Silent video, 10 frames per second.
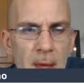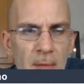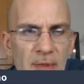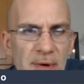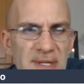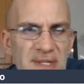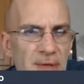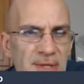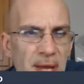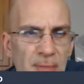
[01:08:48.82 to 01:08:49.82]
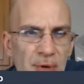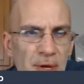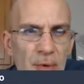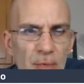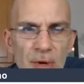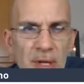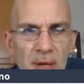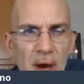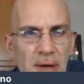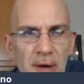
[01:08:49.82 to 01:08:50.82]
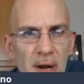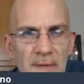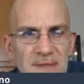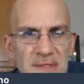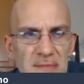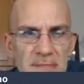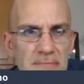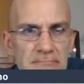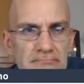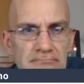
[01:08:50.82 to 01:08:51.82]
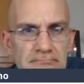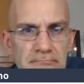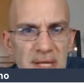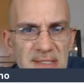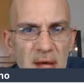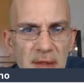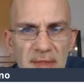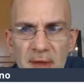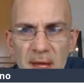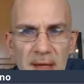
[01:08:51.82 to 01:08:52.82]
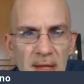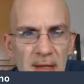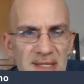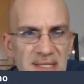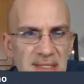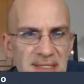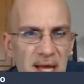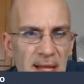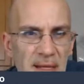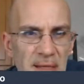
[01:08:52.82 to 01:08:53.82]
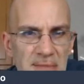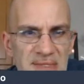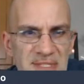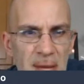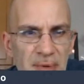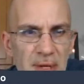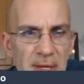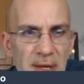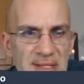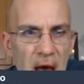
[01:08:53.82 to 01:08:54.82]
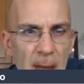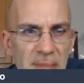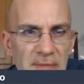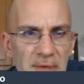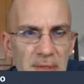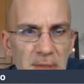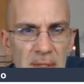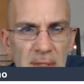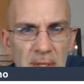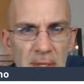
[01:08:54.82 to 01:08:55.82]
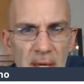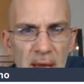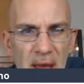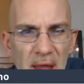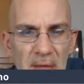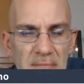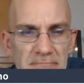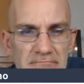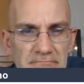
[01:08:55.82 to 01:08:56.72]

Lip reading: Well, there is no Dan Marino rookie autographs. That's not a thing unless he signed it separately on top of it. And